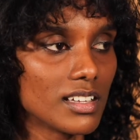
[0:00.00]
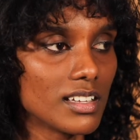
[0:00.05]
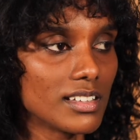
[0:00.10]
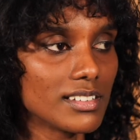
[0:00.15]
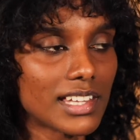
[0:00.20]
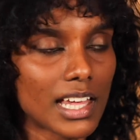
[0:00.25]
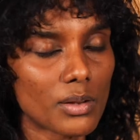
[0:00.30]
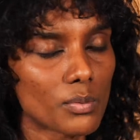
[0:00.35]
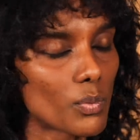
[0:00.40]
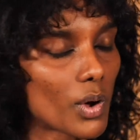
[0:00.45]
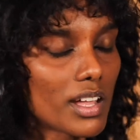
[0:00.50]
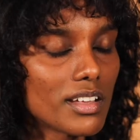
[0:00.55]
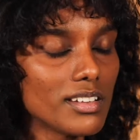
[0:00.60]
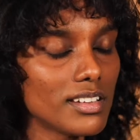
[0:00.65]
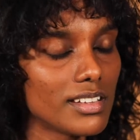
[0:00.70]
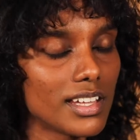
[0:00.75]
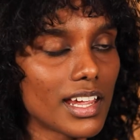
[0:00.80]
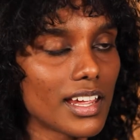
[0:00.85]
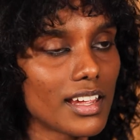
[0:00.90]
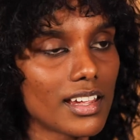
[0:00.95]
that
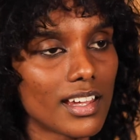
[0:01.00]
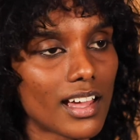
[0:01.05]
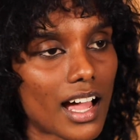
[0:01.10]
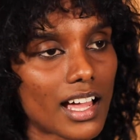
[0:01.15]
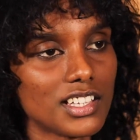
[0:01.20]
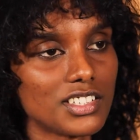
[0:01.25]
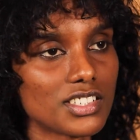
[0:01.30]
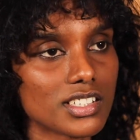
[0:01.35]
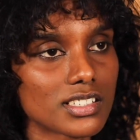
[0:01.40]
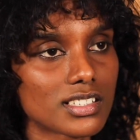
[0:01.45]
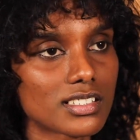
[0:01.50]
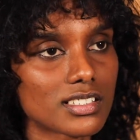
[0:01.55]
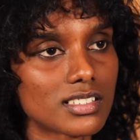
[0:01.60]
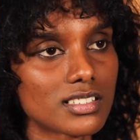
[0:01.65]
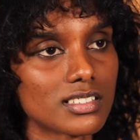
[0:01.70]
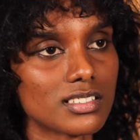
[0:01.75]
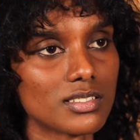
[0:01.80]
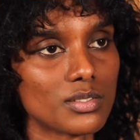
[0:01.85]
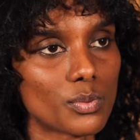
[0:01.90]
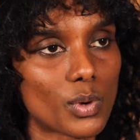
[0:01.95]
one day I
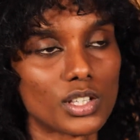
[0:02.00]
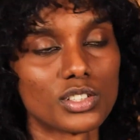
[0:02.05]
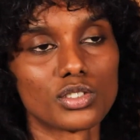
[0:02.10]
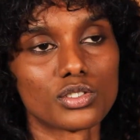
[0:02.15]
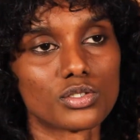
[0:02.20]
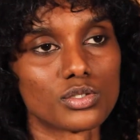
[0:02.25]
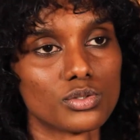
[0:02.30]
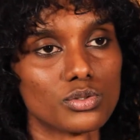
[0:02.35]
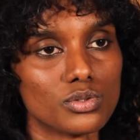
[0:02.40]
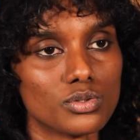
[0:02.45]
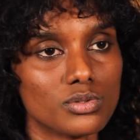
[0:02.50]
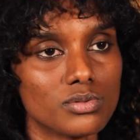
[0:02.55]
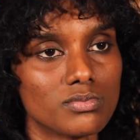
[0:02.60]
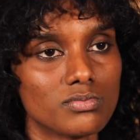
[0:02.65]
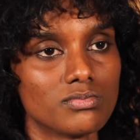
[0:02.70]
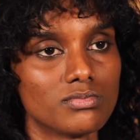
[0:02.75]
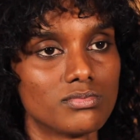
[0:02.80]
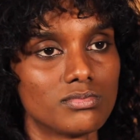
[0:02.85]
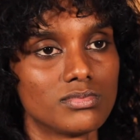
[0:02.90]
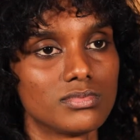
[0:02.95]
just wanted to
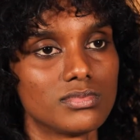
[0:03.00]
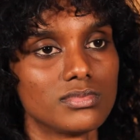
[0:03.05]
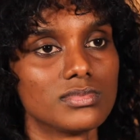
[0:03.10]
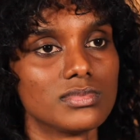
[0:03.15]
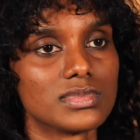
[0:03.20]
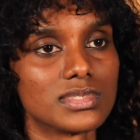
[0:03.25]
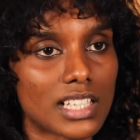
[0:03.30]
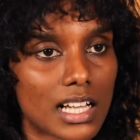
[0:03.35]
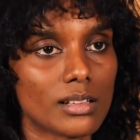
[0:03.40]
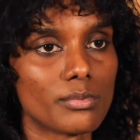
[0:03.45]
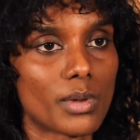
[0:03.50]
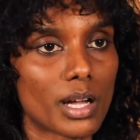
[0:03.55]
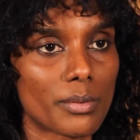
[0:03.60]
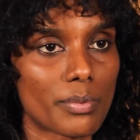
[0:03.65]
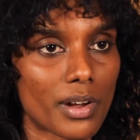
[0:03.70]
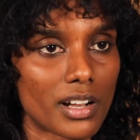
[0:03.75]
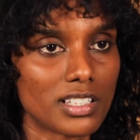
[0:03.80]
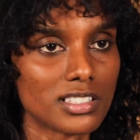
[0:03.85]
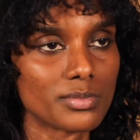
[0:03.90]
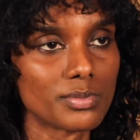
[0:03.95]
tell my
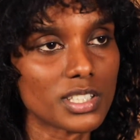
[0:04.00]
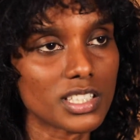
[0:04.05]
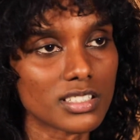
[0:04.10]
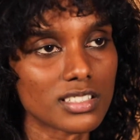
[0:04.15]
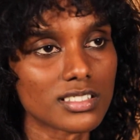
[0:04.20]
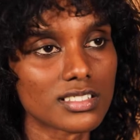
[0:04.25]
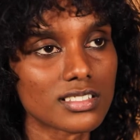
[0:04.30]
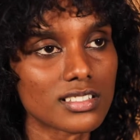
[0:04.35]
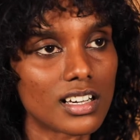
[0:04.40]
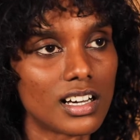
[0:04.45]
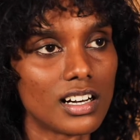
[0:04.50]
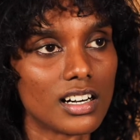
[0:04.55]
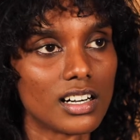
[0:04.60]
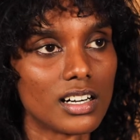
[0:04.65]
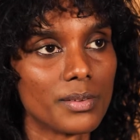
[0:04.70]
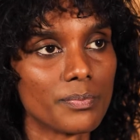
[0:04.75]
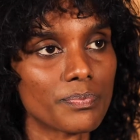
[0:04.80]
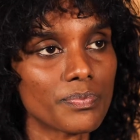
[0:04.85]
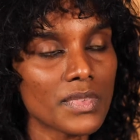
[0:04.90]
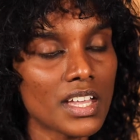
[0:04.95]
parents, because
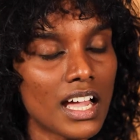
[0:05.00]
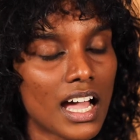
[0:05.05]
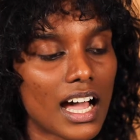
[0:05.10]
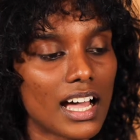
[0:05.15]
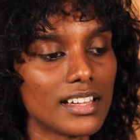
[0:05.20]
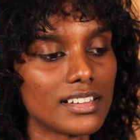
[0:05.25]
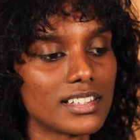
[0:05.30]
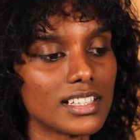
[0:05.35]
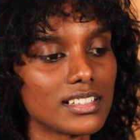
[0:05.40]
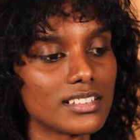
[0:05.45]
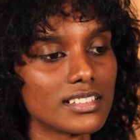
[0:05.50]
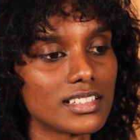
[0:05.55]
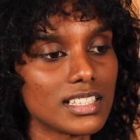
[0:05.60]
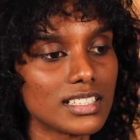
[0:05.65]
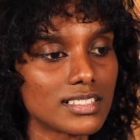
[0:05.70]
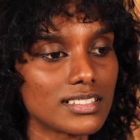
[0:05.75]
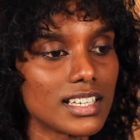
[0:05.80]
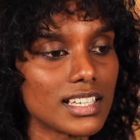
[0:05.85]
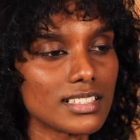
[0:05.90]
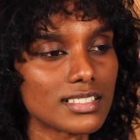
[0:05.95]
I think
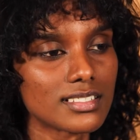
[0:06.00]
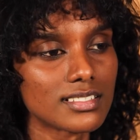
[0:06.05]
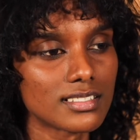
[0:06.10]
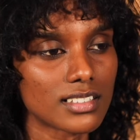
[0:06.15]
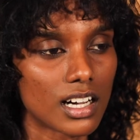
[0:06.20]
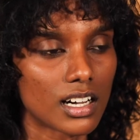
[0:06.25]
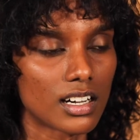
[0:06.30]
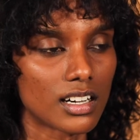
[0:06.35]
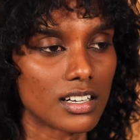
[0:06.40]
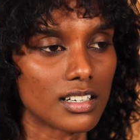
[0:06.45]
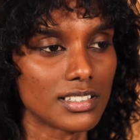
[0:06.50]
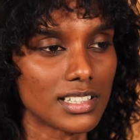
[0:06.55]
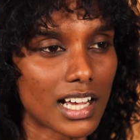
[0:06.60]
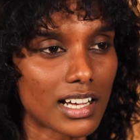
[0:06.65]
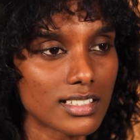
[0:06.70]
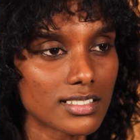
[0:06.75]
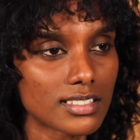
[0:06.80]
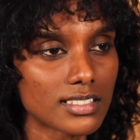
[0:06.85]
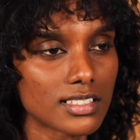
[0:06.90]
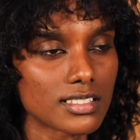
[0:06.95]
these days
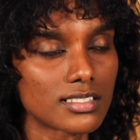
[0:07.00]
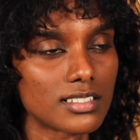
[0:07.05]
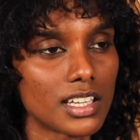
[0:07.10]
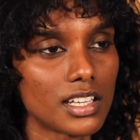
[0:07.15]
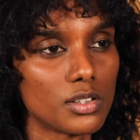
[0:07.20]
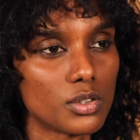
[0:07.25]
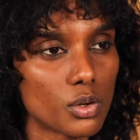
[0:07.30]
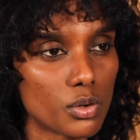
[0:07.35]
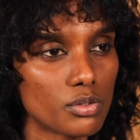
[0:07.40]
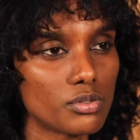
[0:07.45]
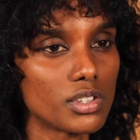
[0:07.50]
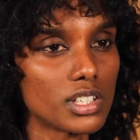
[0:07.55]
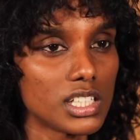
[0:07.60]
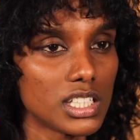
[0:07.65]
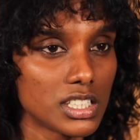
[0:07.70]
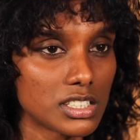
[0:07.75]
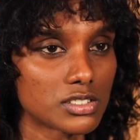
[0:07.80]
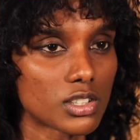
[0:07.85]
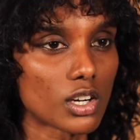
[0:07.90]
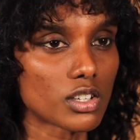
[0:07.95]
youngsters, they don't
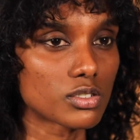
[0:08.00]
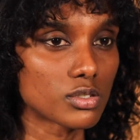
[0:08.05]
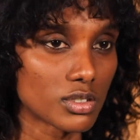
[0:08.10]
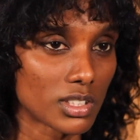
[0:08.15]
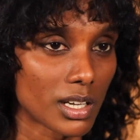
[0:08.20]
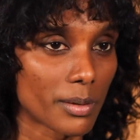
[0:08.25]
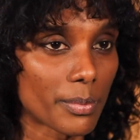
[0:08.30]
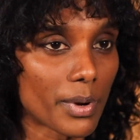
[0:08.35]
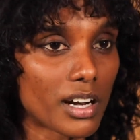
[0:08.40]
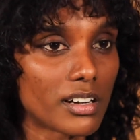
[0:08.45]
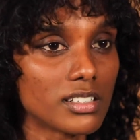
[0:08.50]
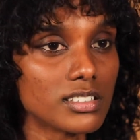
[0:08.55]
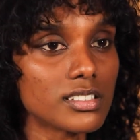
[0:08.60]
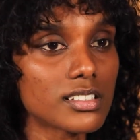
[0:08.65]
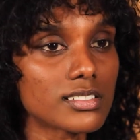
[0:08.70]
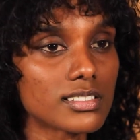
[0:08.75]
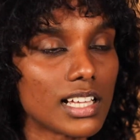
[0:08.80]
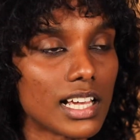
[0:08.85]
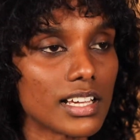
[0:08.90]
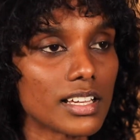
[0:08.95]
really talk to their
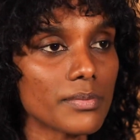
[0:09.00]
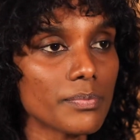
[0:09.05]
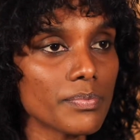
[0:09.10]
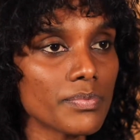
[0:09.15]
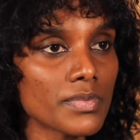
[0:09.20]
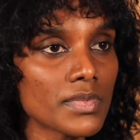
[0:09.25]
parents, like